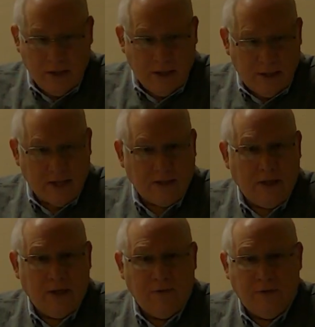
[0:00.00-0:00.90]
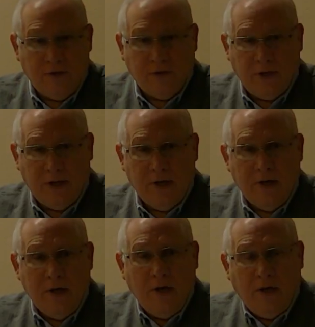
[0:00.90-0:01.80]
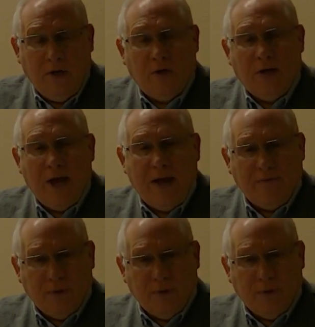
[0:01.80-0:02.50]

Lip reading: testing individually, you can have